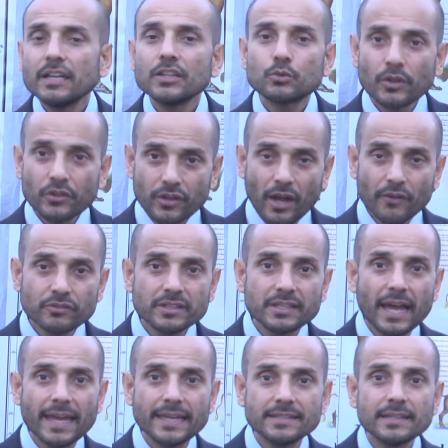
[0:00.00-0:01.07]
2000
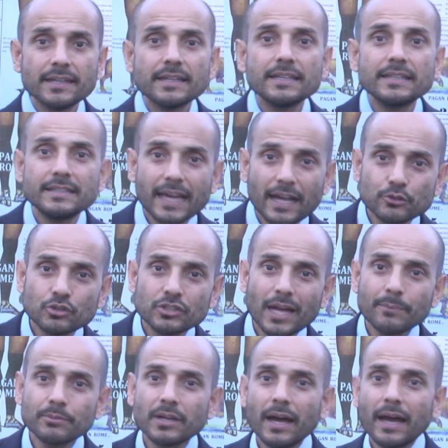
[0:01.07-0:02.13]
days, Daniel
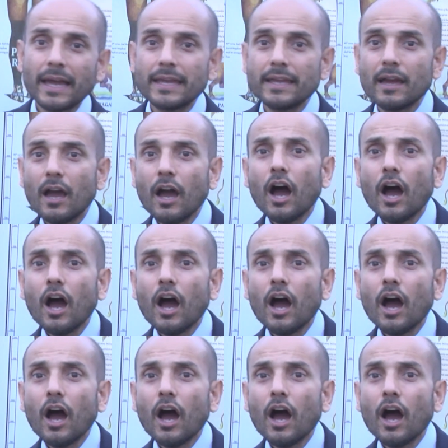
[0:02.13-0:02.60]
chapter 8.